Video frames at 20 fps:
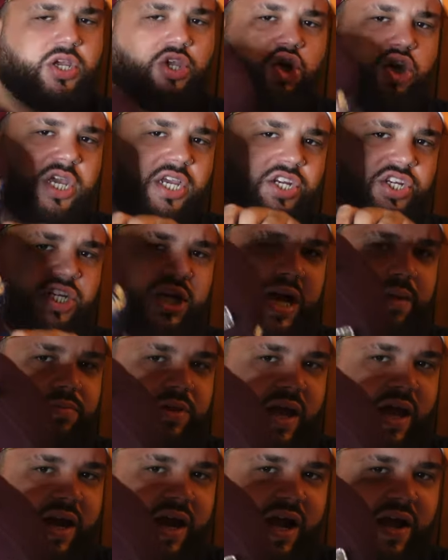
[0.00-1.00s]
You can shop
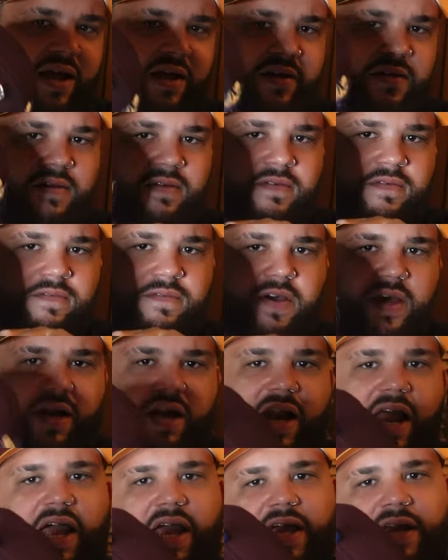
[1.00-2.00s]
that at
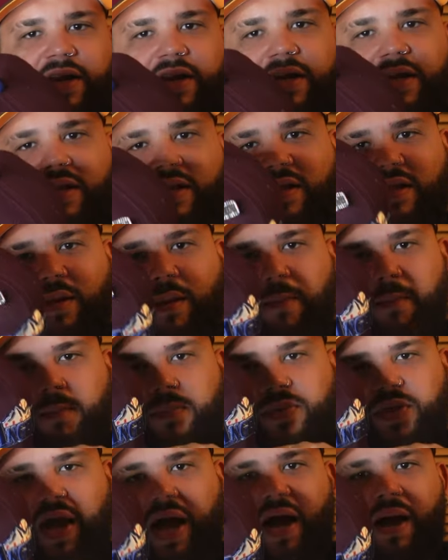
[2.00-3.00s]

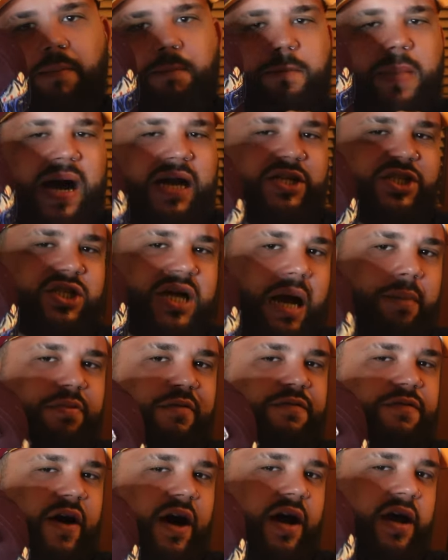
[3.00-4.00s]

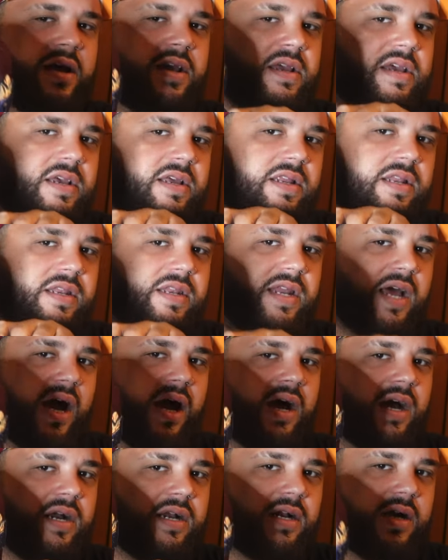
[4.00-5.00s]

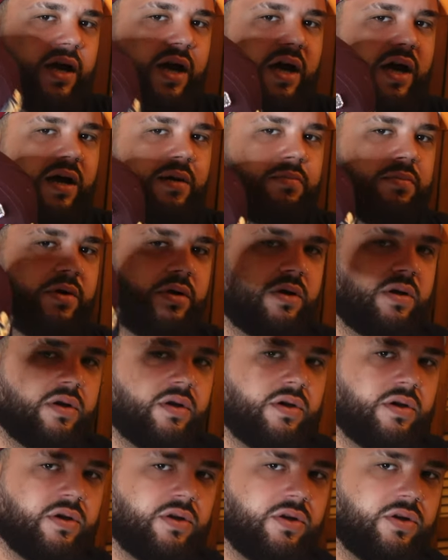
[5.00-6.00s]
fiddleland.myshopify.com.
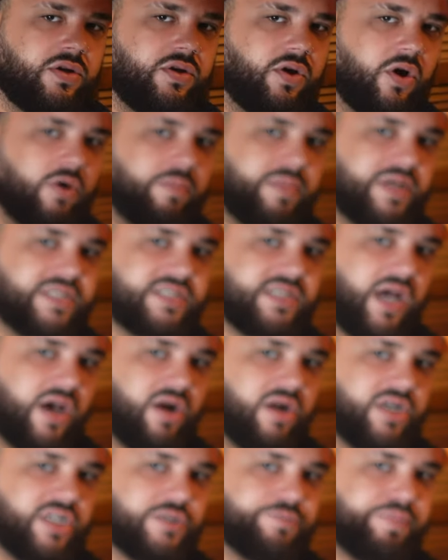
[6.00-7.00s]
Don't miss out
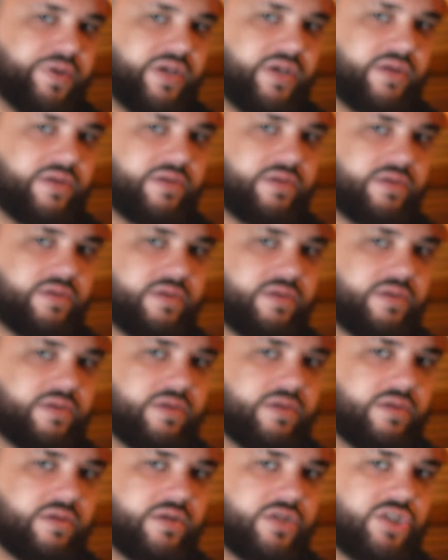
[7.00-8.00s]
on this pin.
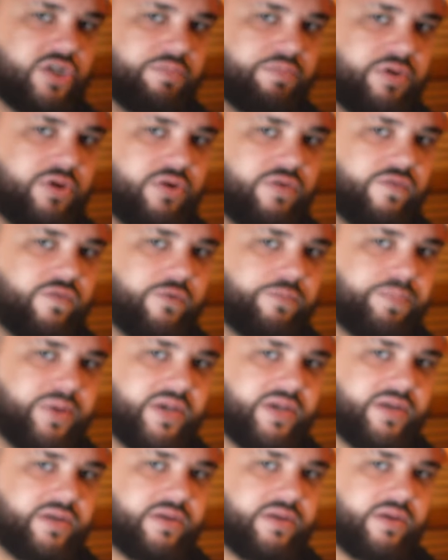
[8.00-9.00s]
It's a beautiful
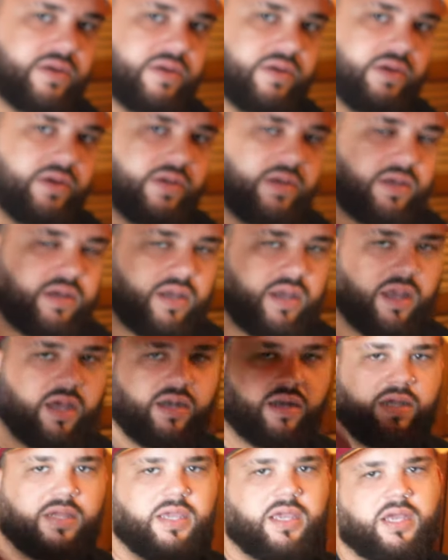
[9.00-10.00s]
pin.
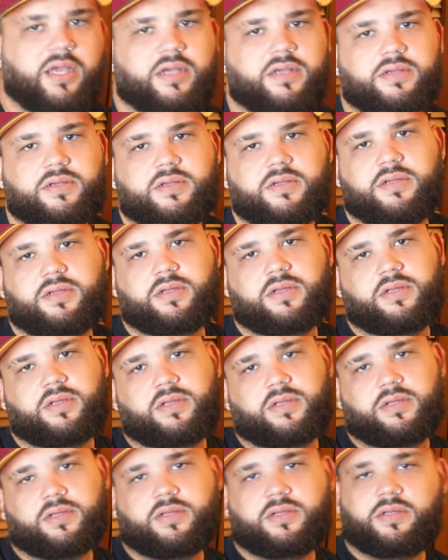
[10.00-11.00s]
And yeah,
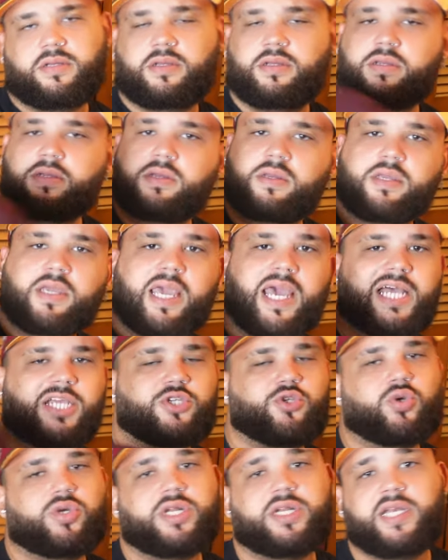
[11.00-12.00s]
catch
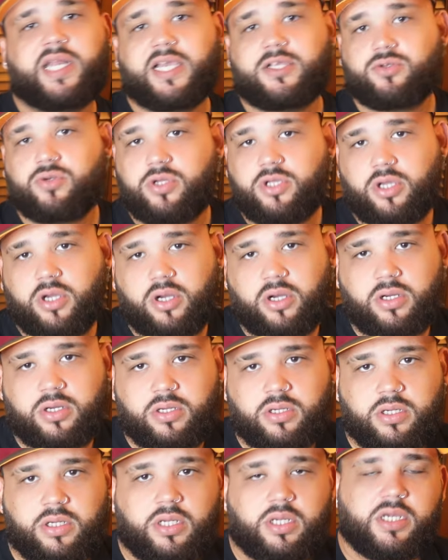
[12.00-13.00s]
you on the next one, y'all.
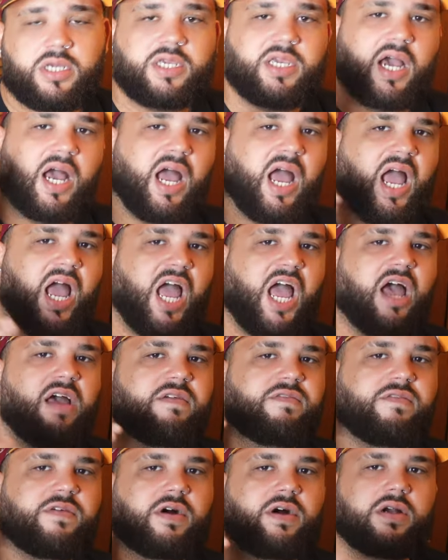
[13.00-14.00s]
Y'all
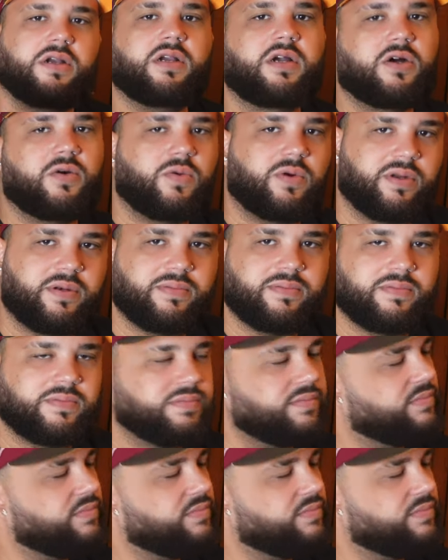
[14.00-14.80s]
have a good one.